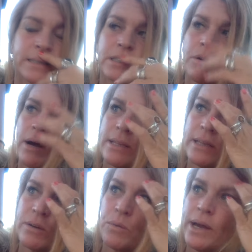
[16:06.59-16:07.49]
So I
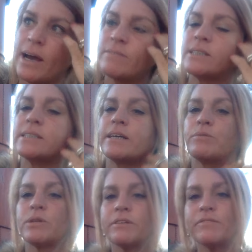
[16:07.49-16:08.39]
think we have to stay
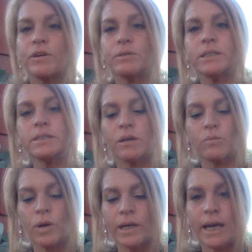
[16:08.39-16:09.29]
really focused
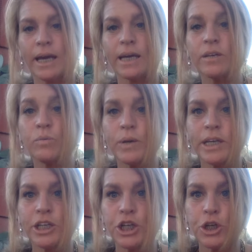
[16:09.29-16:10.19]
on what can
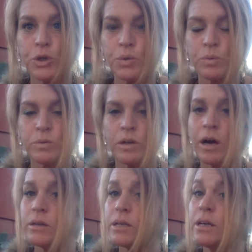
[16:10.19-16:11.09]
we do,
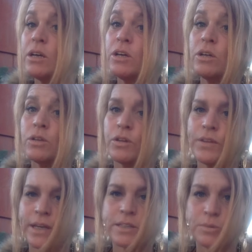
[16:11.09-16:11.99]
not the
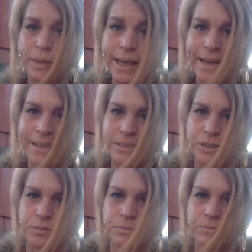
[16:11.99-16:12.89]
things we can't
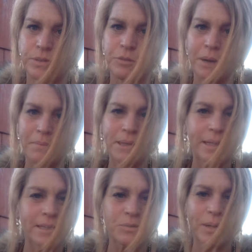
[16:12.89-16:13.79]
do. There might be
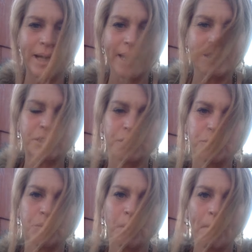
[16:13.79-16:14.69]
things we can't
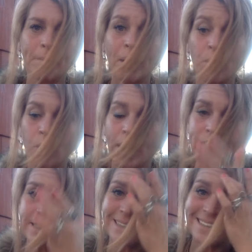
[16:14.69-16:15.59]
do, but
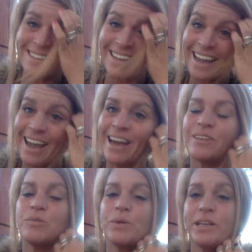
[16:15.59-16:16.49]
what
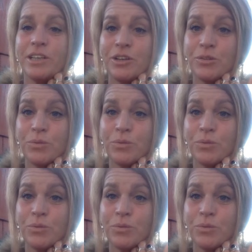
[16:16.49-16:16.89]
can we do?